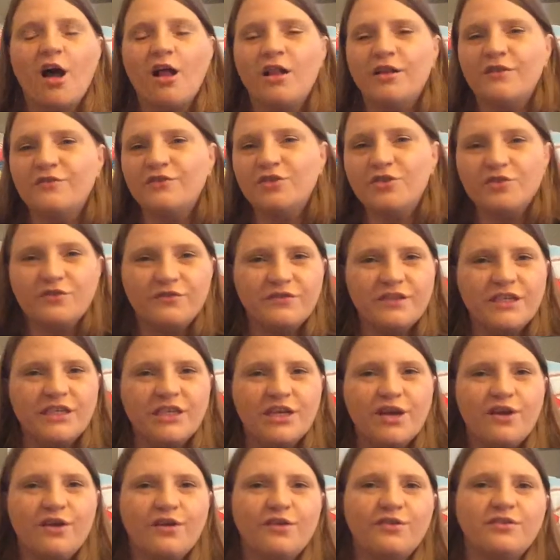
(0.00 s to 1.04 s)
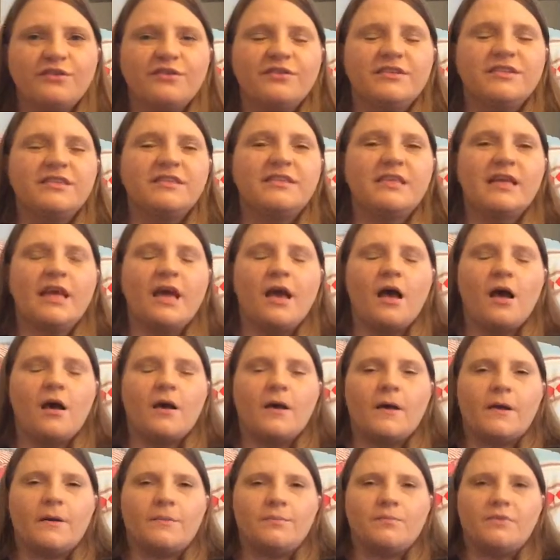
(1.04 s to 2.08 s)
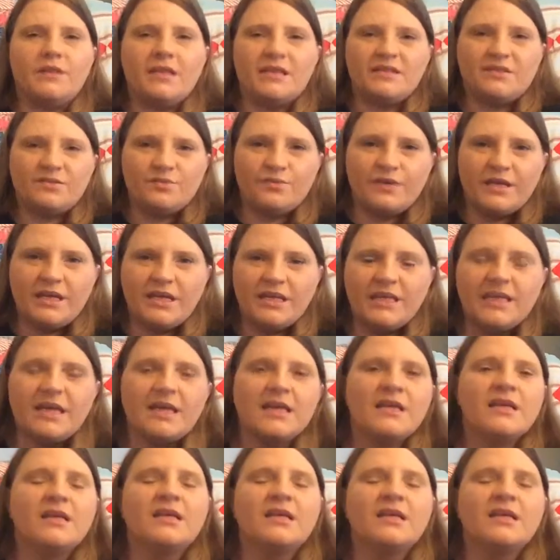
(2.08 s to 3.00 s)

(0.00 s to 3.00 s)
all of your videos this week,